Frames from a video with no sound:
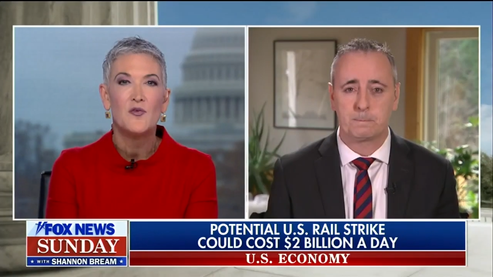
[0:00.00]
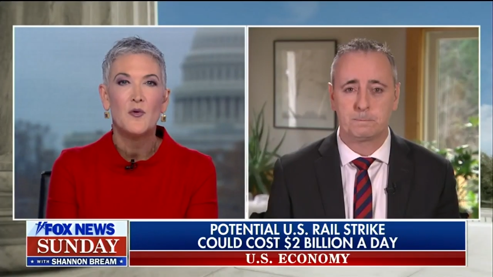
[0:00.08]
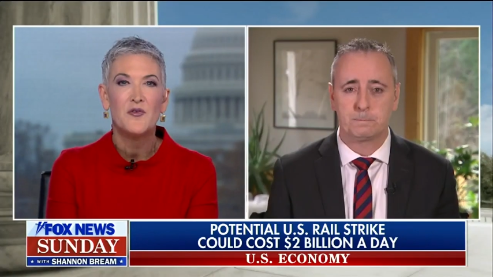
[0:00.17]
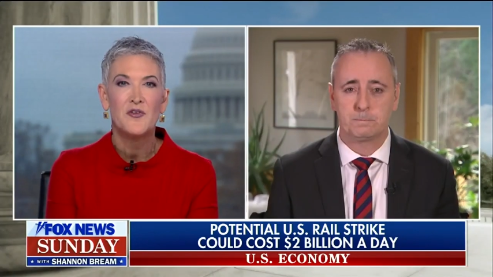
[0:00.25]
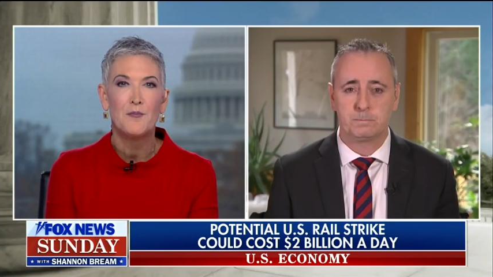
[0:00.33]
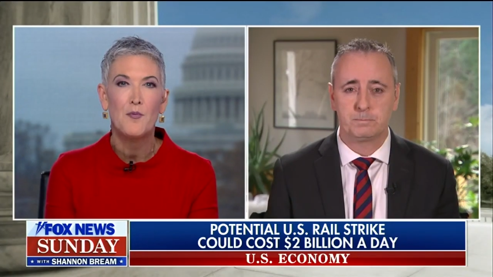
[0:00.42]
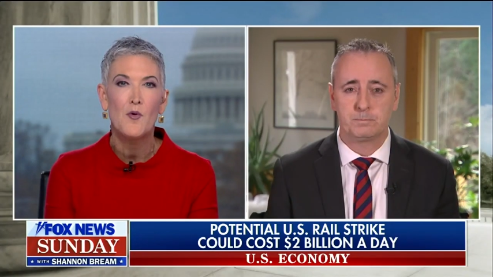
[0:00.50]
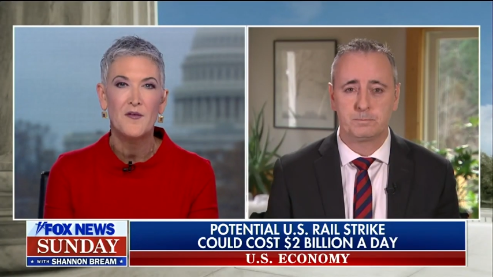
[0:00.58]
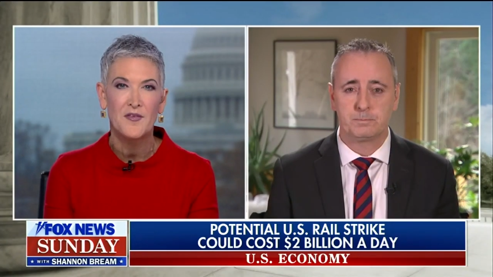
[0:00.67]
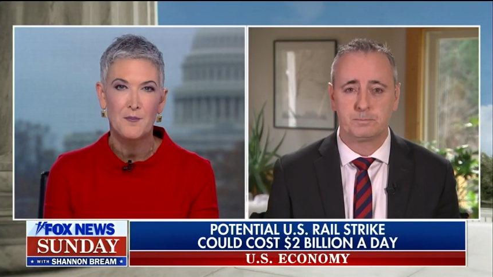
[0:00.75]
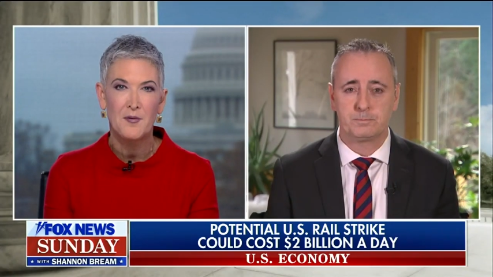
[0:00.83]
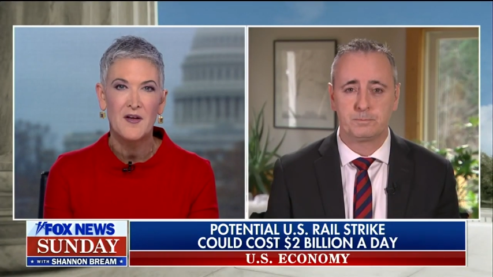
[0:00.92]
Speaker 1: will
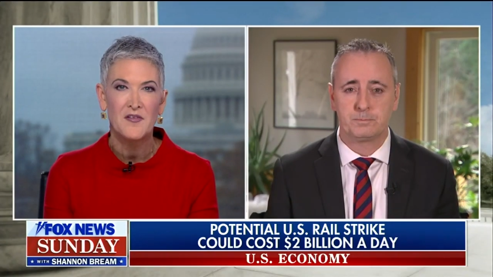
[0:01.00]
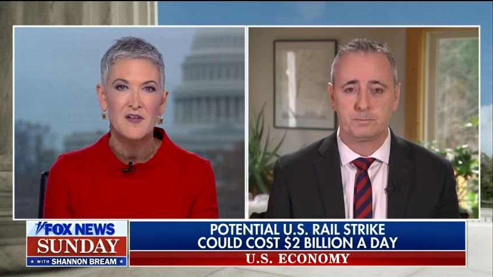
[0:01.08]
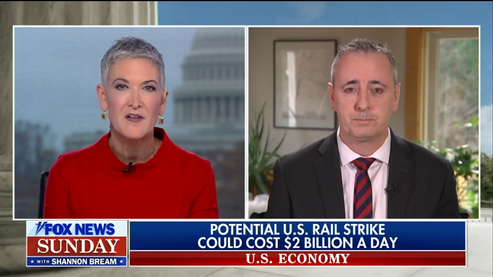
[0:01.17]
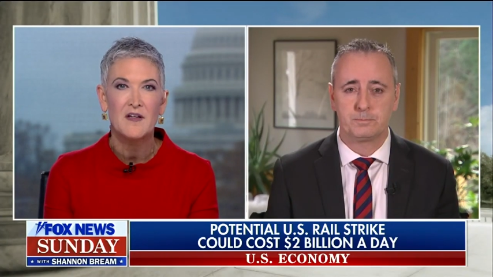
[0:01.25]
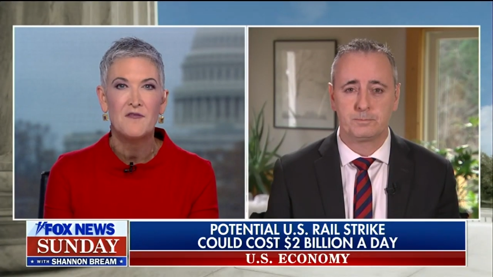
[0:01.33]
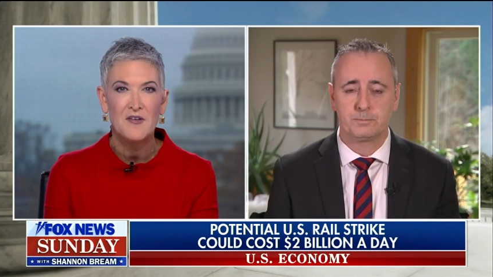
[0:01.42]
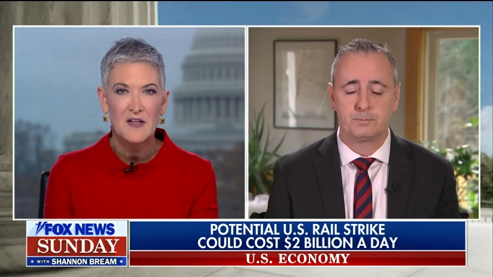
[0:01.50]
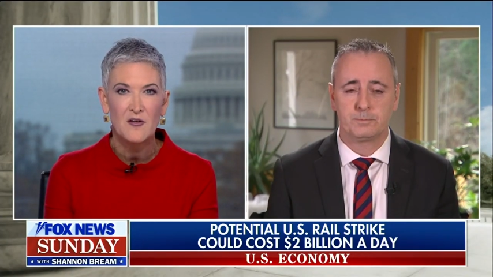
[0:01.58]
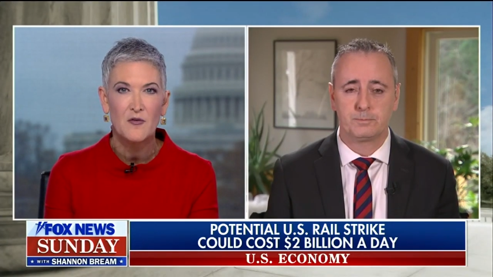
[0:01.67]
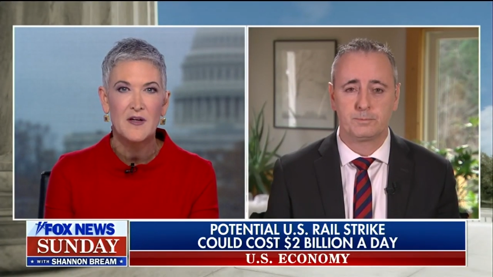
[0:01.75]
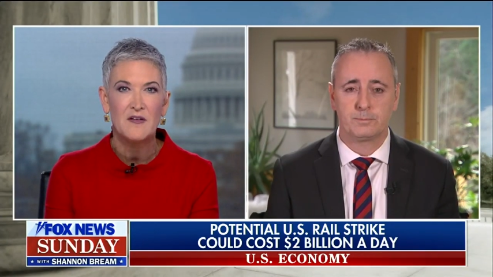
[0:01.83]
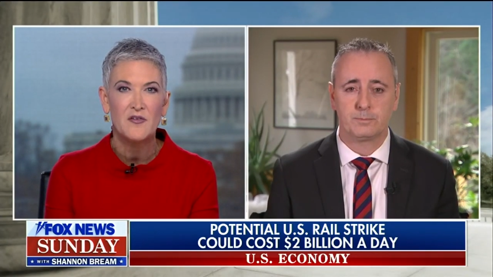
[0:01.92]
support the president if he
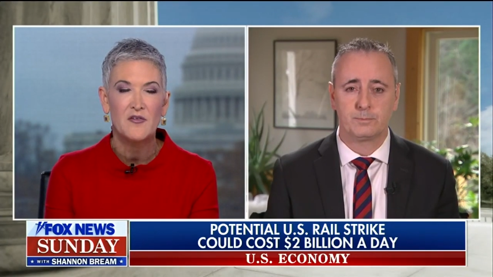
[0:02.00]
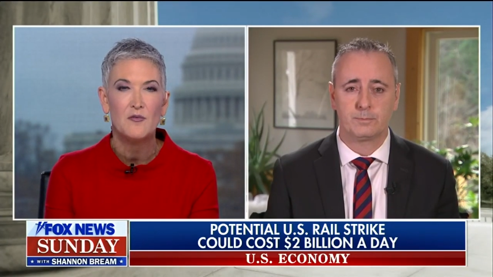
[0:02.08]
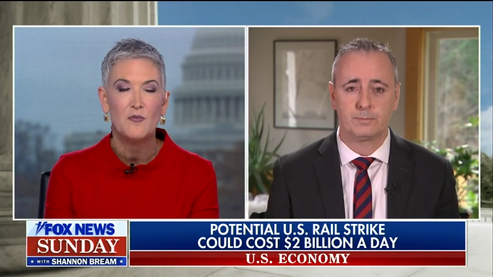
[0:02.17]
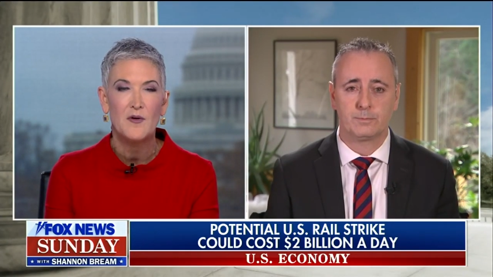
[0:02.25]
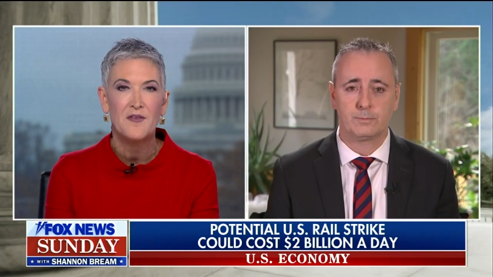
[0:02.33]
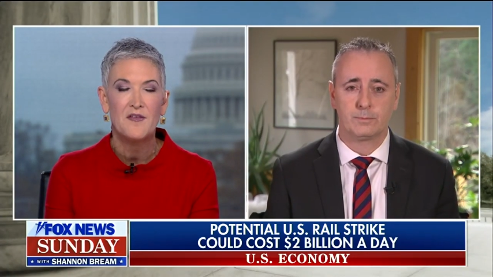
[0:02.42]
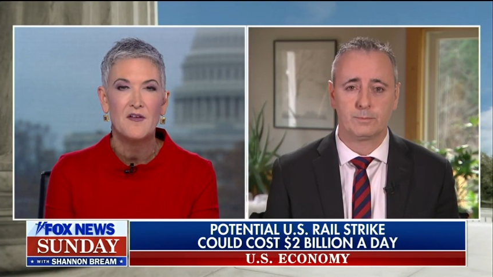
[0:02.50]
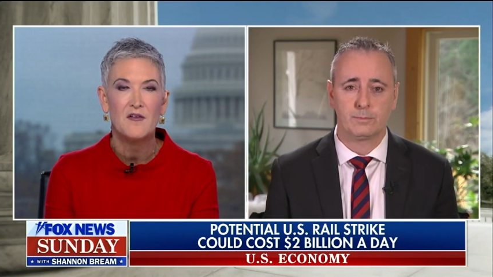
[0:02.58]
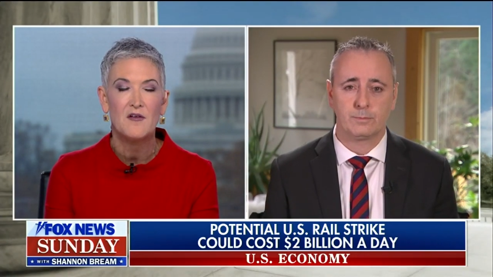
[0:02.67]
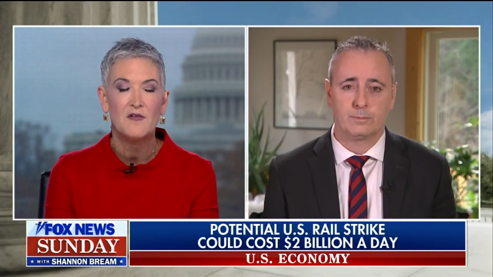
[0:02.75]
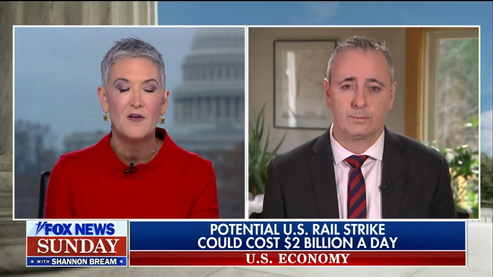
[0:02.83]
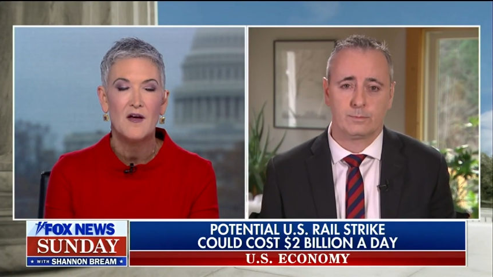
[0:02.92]
agrees with
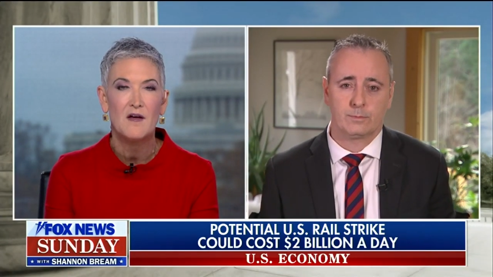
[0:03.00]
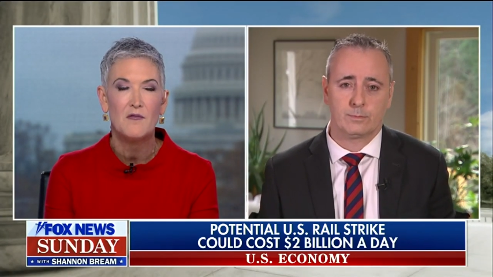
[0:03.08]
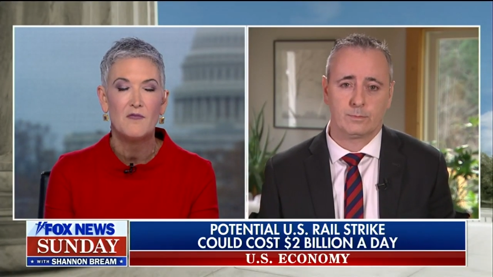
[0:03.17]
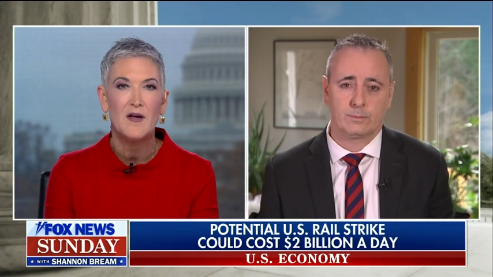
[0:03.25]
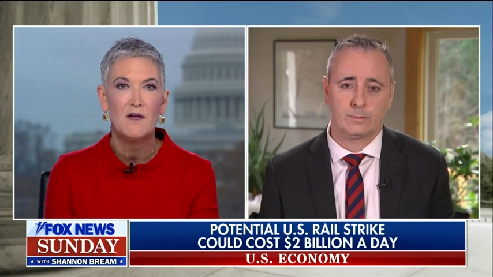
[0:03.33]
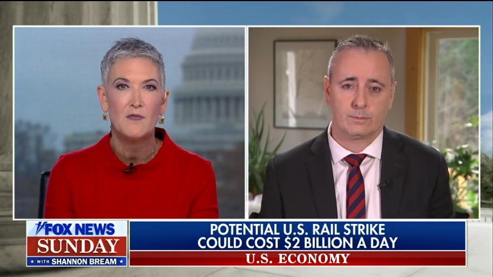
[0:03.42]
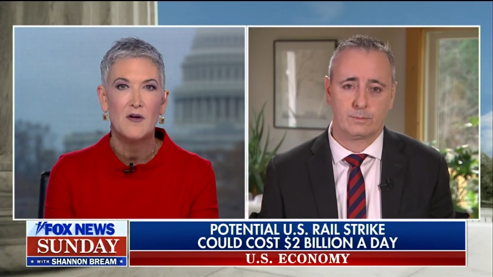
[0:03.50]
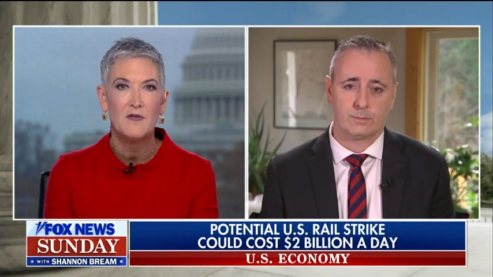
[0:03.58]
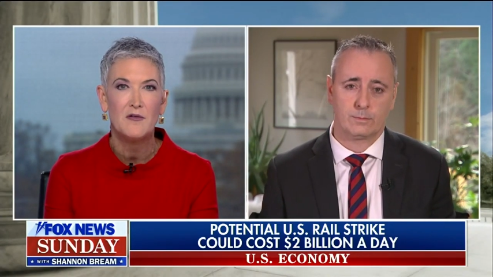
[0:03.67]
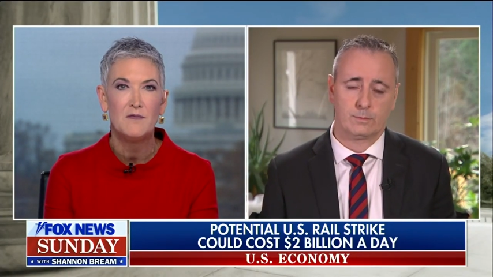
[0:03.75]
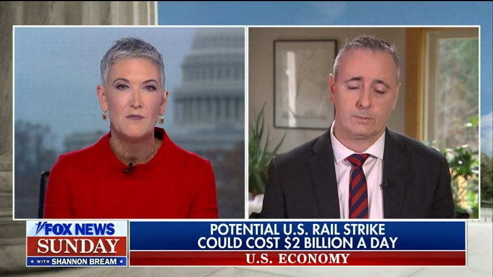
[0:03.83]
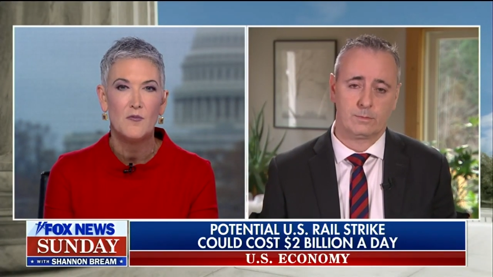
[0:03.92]
the uh,
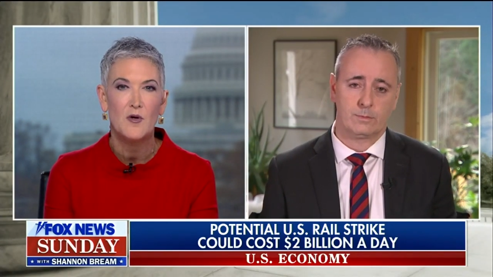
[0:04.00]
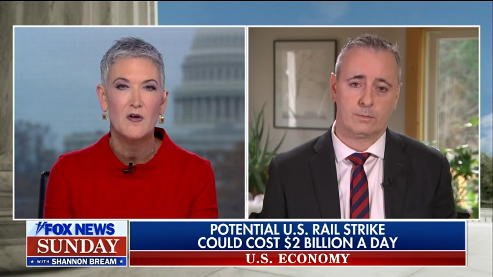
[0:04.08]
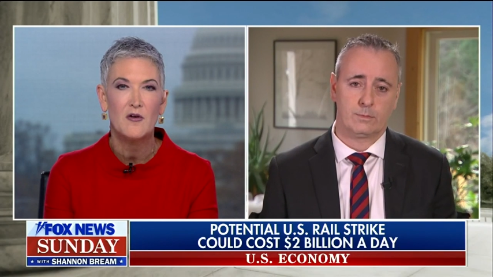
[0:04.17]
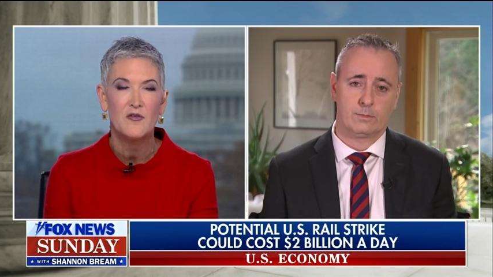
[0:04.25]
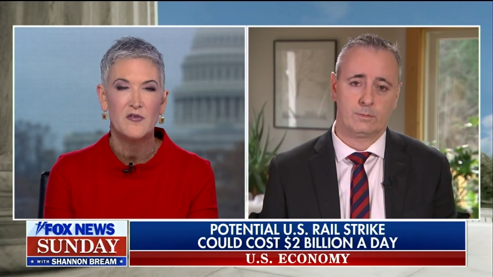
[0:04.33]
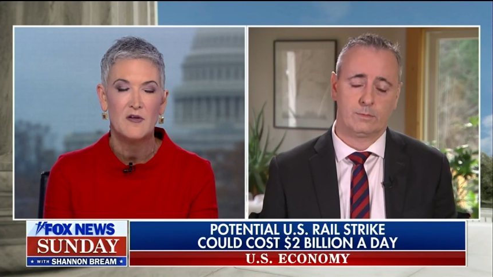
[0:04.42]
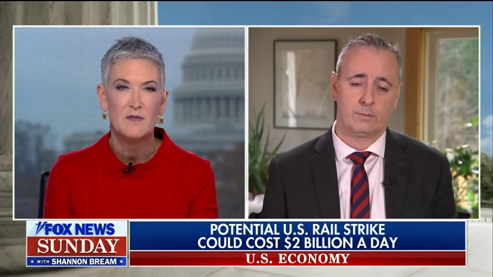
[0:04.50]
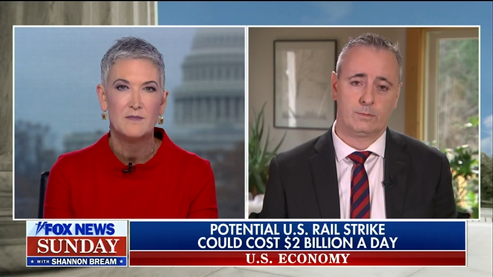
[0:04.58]
railroad workers.